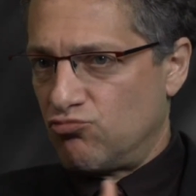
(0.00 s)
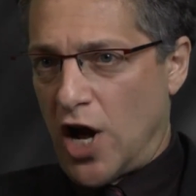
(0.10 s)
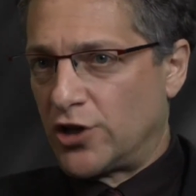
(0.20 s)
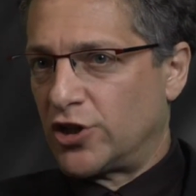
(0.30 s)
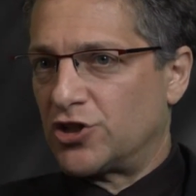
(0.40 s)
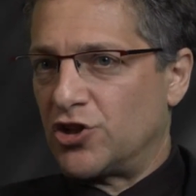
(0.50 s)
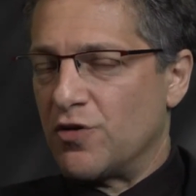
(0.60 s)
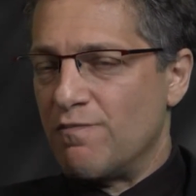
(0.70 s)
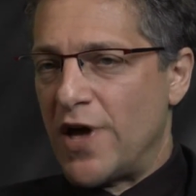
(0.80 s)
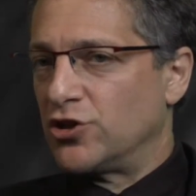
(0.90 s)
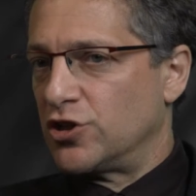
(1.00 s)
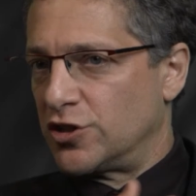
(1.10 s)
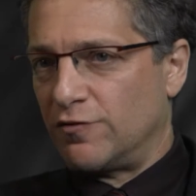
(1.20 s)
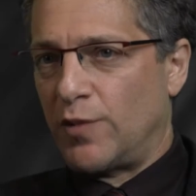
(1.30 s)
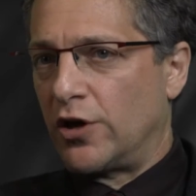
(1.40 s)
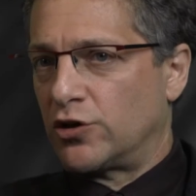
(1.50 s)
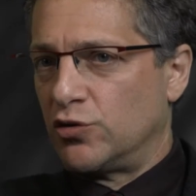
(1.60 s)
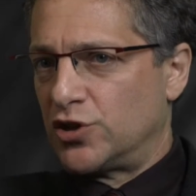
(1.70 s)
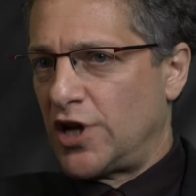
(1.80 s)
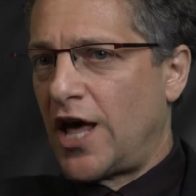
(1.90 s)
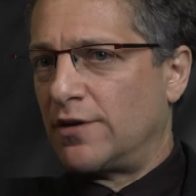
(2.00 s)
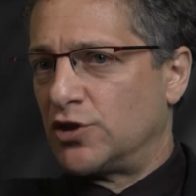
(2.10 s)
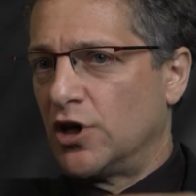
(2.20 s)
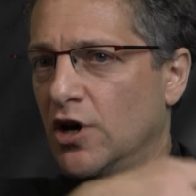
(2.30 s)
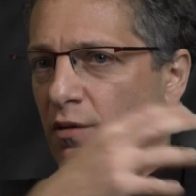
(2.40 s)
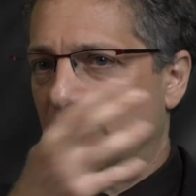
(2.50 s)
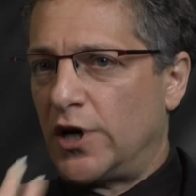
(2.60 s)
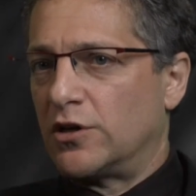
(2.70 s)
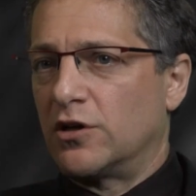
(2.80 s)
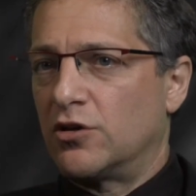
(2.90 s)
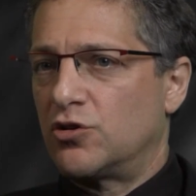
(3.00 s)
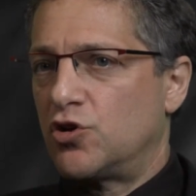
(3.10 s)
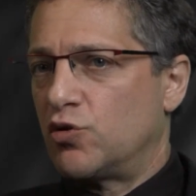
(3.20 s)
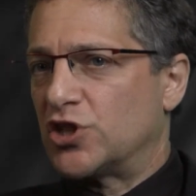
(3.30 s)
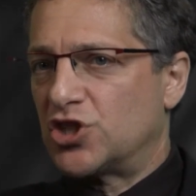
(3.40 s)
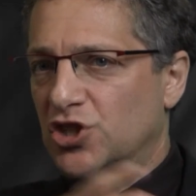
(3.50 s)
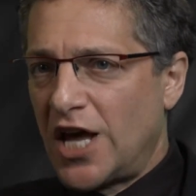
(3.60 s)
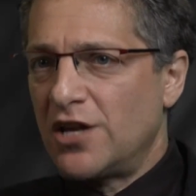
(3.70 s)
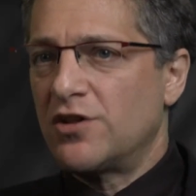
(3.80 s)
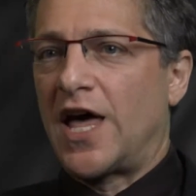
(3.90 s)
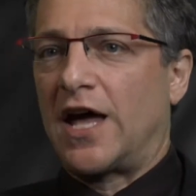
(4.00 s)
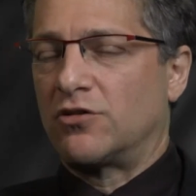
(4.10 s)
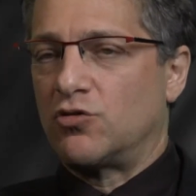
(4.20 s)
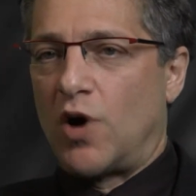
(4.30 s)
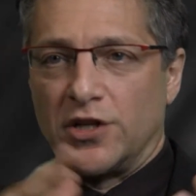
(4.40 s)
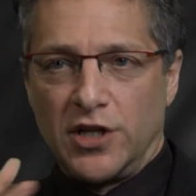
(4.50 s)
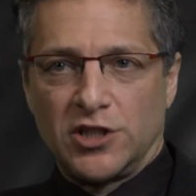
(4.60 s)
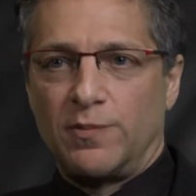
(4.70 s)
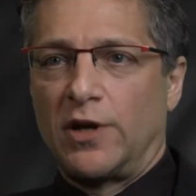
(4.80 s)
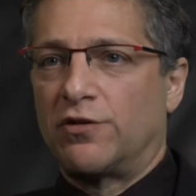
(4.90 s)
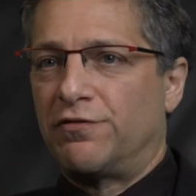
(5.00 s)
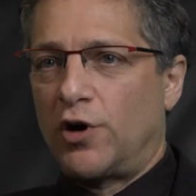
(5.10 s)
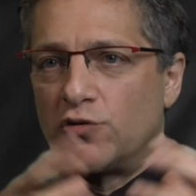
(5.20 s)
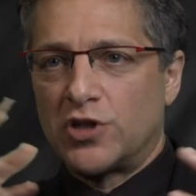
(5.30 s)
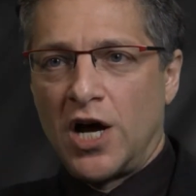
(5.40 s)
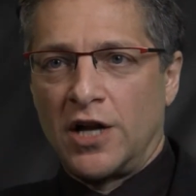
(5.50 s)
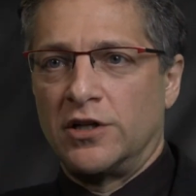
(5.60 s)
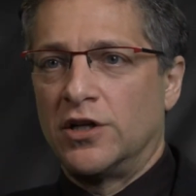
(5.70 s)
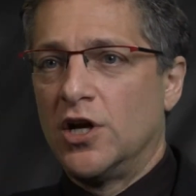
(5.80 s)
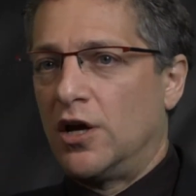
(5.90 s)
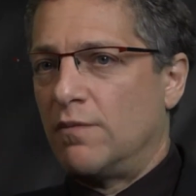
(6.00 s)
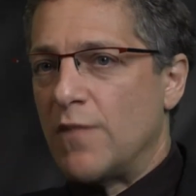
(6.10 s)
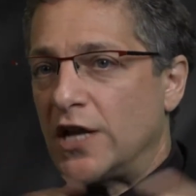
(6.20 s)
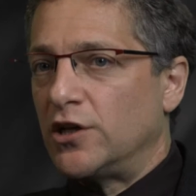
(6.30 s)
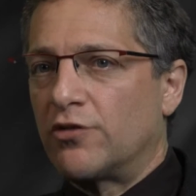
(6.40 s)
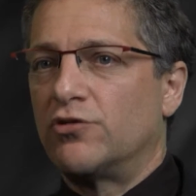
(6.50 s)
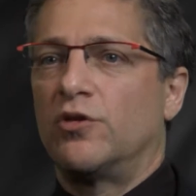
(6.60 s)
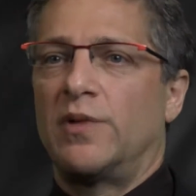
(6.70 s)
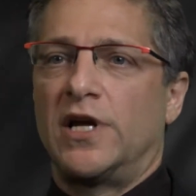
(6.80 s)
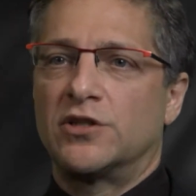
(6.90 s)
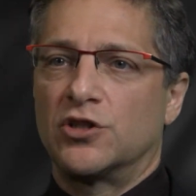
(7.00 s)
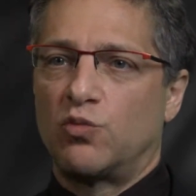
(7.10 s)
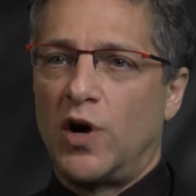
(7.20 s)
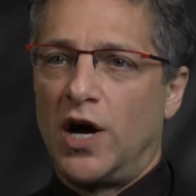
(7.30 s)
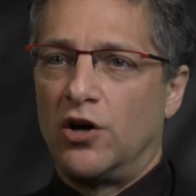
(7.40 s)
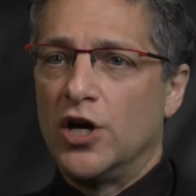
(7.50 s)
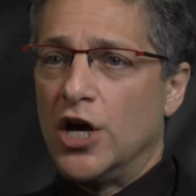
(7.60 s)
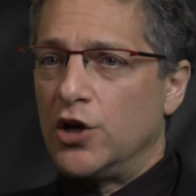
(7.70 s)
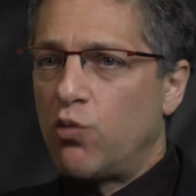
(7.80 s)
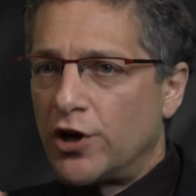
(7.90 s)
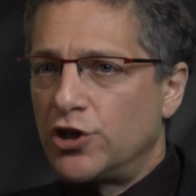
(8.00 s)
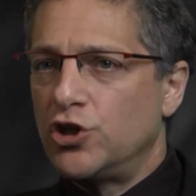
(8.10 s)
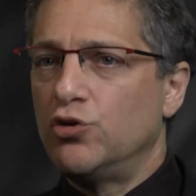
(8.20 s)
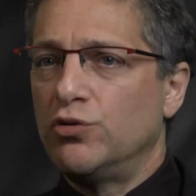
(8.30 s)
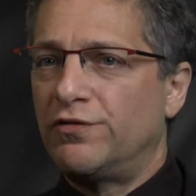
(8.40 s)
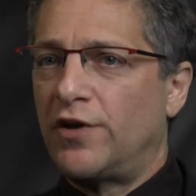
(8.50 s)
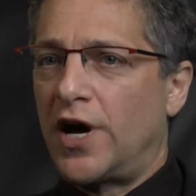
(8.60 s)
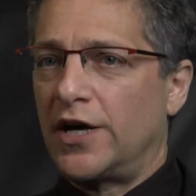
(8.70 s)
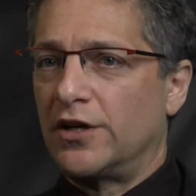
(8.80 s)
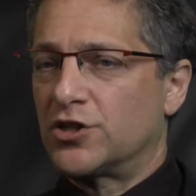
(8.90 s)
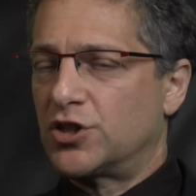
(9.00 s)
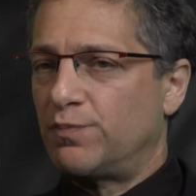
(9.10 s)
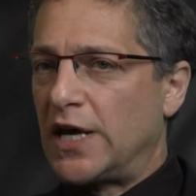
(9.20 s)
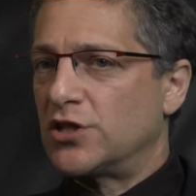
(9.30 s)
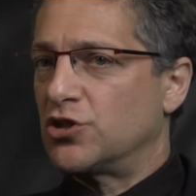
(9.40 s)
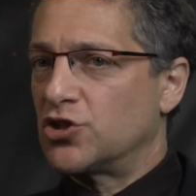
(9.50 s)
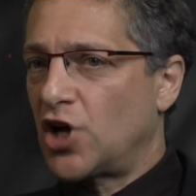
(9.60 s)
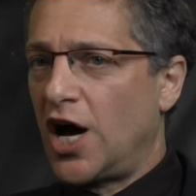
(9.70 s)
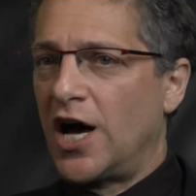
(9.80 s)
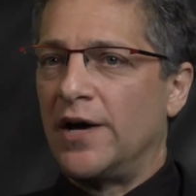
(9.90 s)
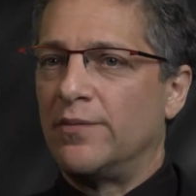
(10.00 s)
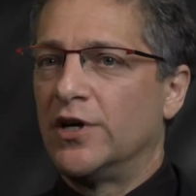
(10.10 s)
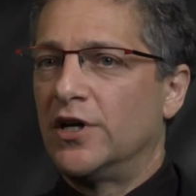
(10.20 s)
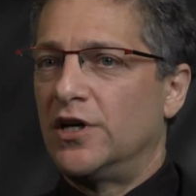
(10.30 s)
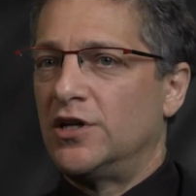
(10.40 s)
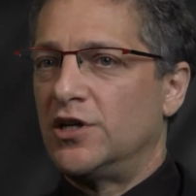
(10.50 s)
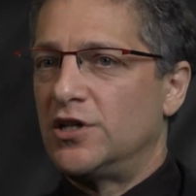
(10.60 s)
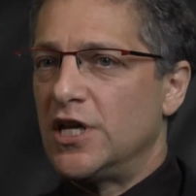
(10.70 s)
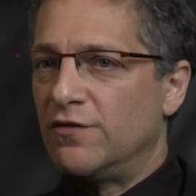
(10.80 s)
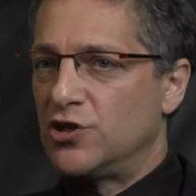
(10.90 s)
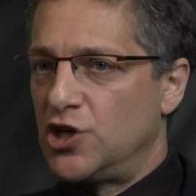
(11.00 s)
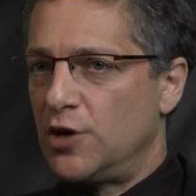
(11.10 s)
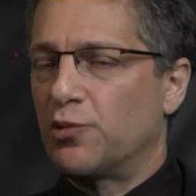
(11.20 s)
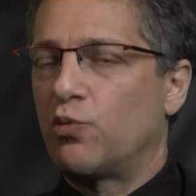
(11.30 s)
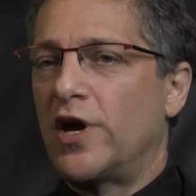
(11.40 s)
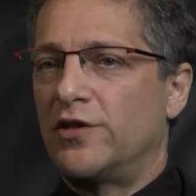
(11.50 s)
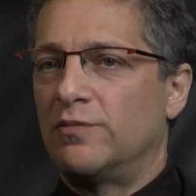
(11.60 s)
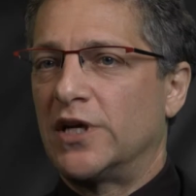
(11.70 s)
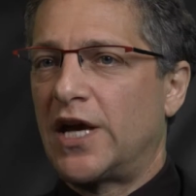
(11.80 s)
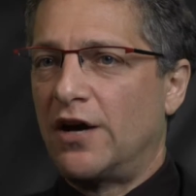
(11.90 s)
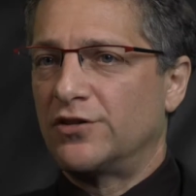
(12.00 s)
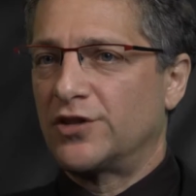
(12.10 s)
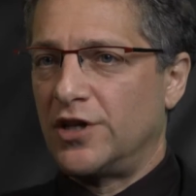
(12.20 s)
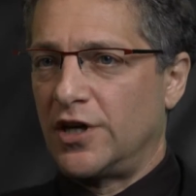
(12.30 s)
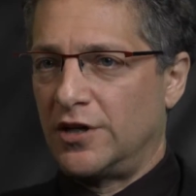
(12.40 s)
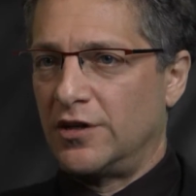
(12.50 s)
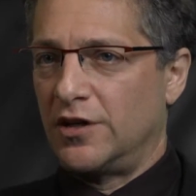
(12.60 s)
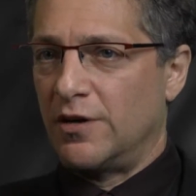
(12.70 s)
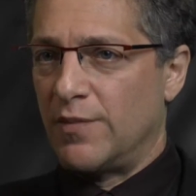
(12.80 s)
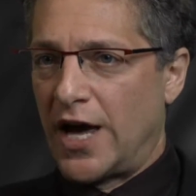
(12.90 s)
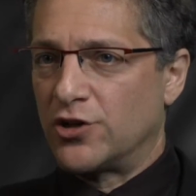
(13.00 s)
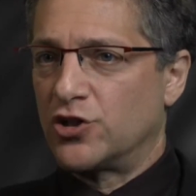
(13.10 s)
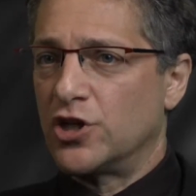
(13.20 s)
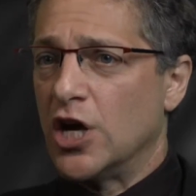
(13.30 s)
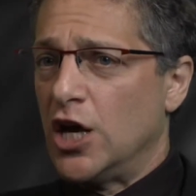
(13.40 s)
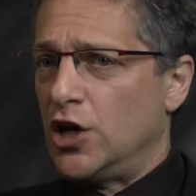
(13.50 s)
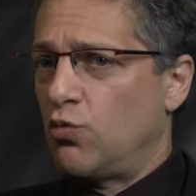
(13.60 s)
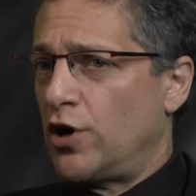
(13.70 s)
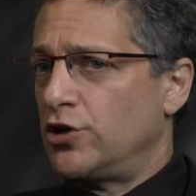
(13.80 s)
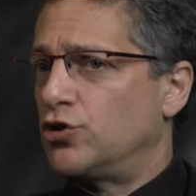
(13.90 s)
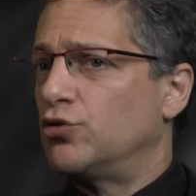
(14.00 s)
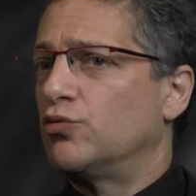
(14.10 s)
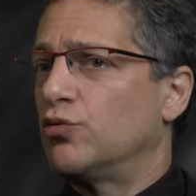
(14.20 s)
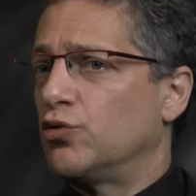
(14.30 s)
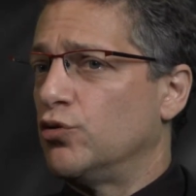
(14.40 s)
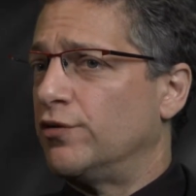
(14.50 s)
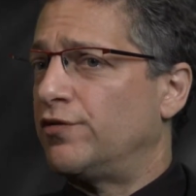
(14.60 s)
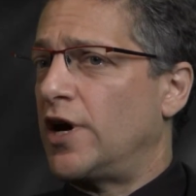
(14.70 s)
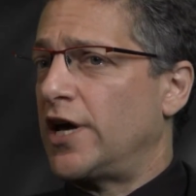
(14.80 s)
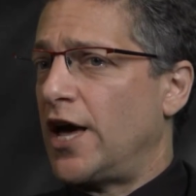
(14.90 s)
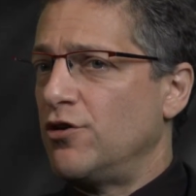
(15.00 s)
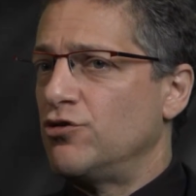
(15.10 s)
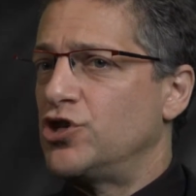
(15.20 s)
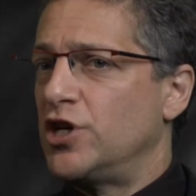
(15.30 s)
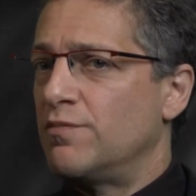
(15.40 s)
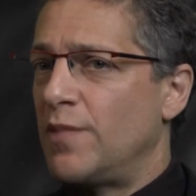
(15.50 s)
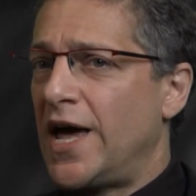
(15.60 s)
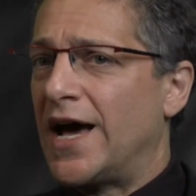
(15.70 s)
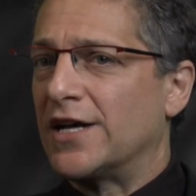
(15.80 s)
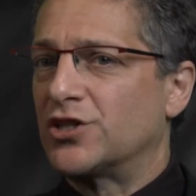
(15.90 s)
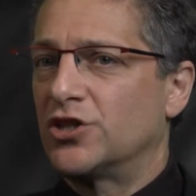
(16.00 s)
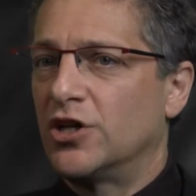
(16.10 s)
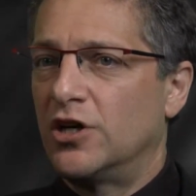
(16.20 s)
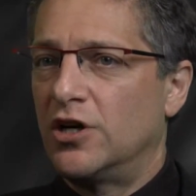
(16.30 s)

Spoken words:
not just the dimensions of molecules and atoms, but to extend that to ideas about the photon and many other domains as well. He wanted to unify space and time in an even deeper way than Minkowski had imagined. He wanted to unify energy and mass.